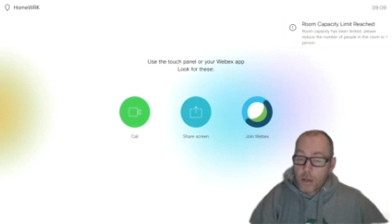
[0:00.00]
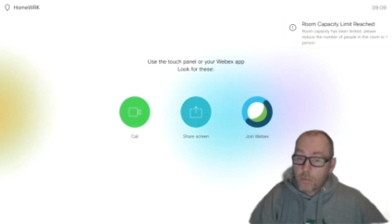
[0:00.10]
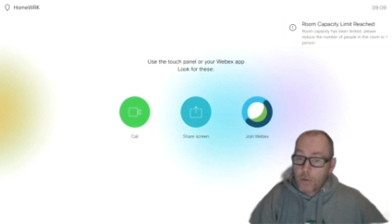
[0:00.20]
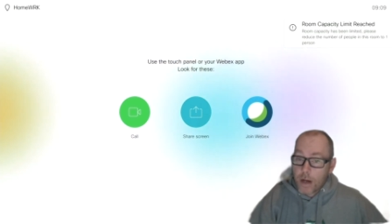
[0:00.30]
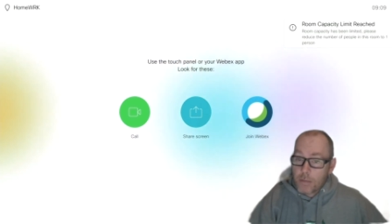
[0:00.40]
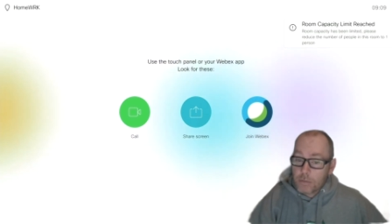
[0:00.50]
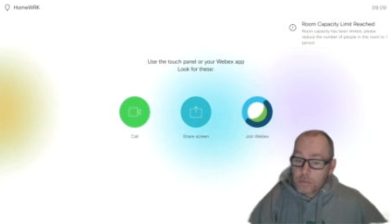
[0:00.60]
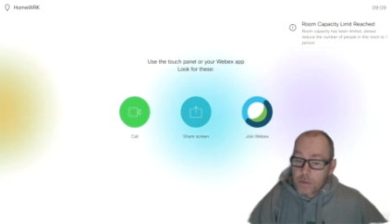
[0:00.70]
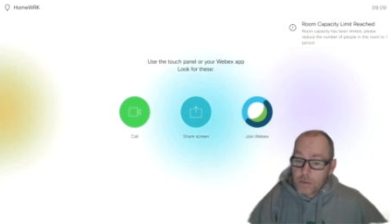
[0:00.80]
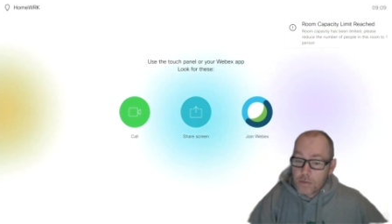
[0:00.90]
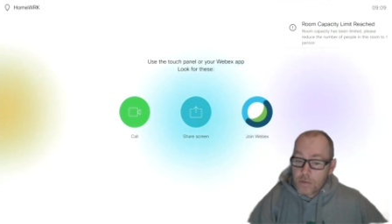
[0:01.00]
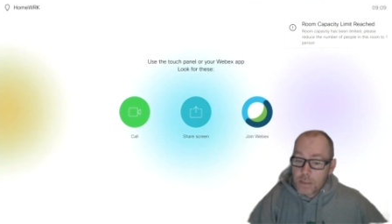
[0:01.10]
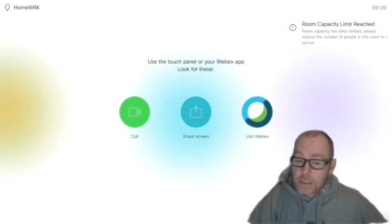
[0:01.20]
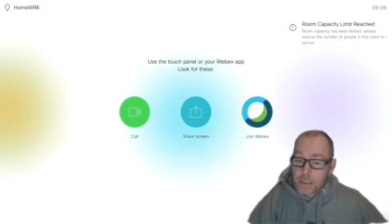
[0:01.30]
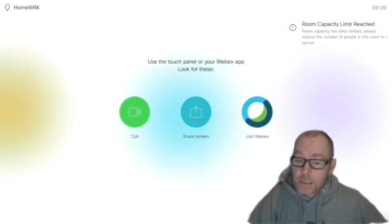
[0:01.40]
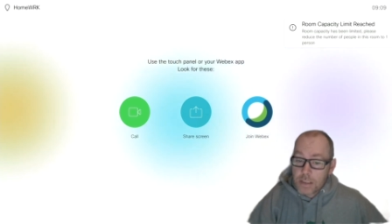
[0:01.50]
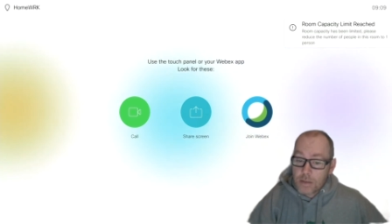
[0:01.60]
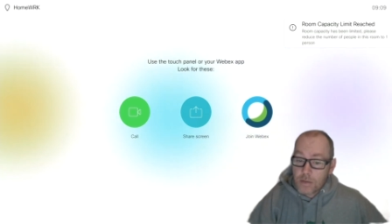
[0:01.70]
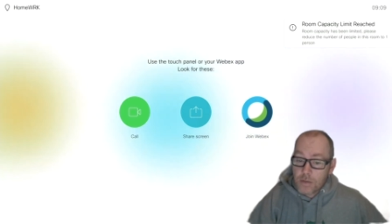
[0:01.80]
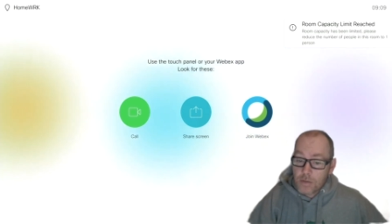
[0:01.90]
we're able
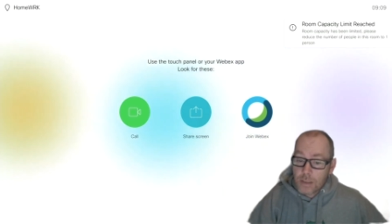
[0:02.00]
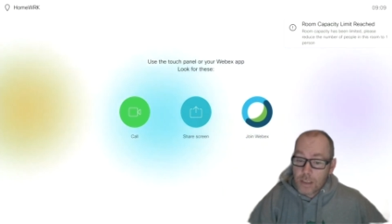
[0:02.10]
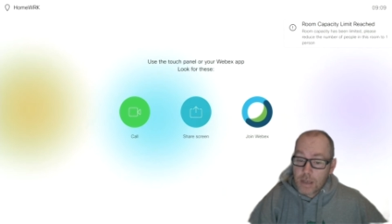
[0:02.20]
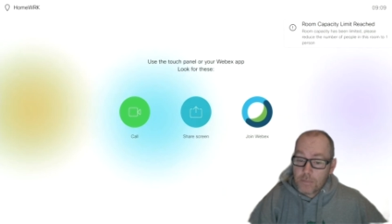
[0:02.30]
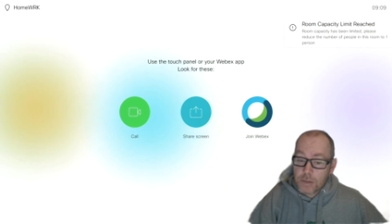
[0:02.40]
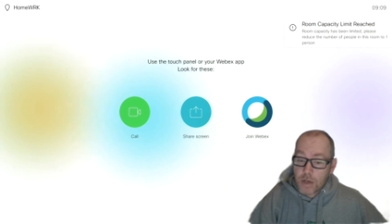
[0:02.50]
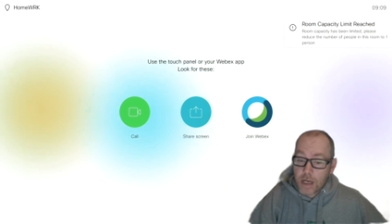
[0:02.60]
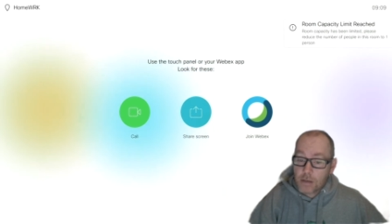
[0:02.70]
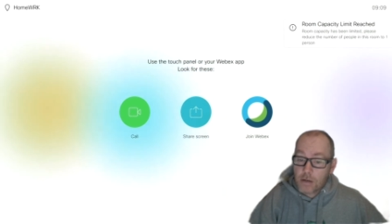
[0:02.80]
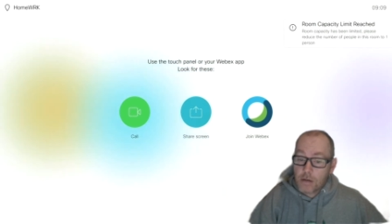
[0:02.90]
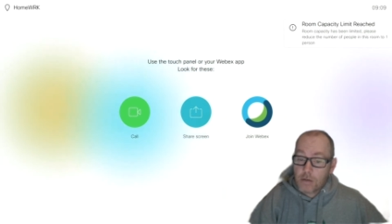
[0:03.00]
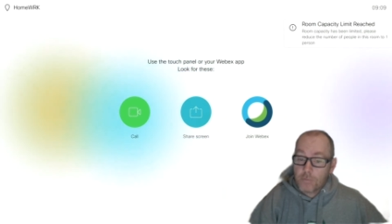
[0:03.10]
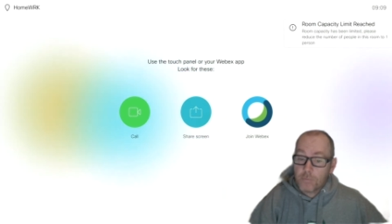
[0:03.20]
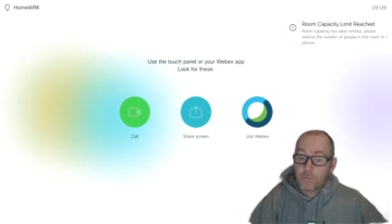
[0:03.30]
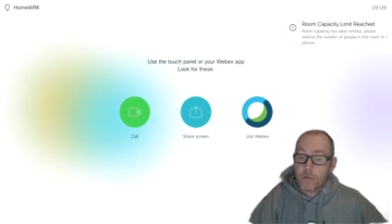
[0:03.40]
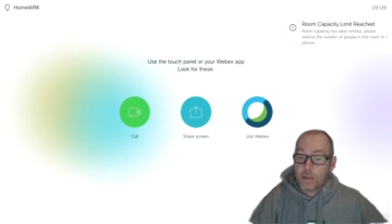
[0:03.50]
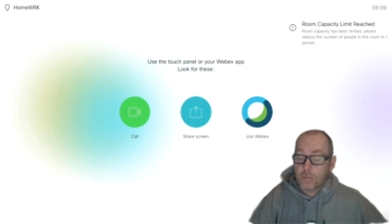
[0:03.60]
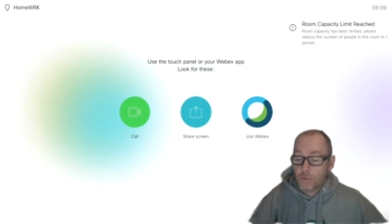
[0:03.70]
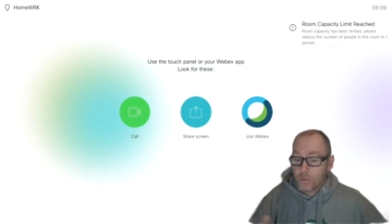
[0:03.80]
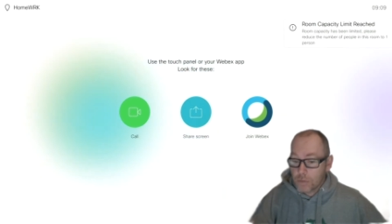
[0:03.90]
to keep a track of when the
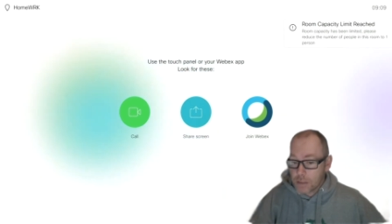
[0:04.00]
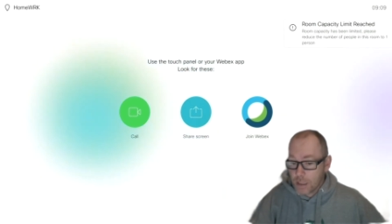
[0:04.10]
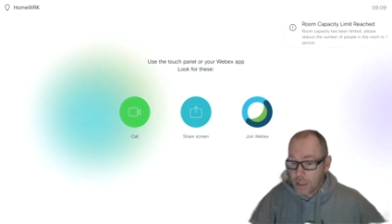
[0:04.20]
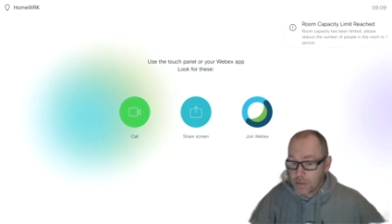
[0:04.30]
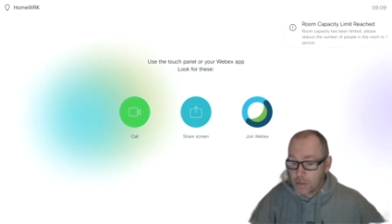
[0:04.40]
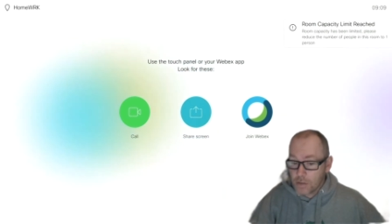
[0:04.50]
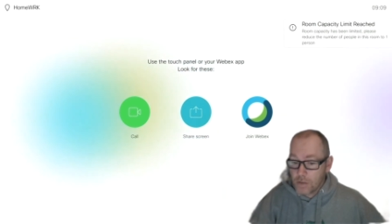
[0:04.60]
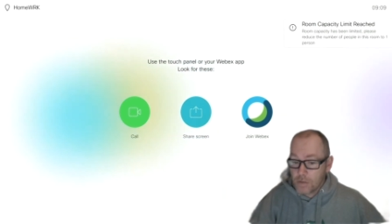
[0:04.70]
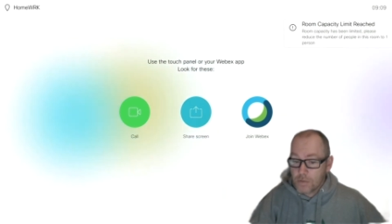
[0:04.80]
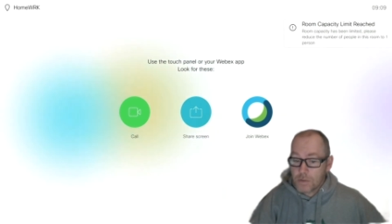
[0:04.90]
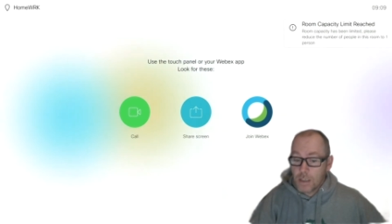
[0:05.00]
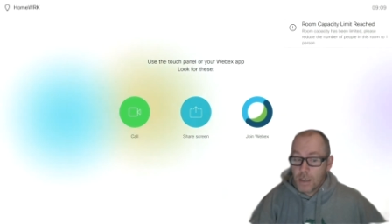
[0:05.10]
room was last used,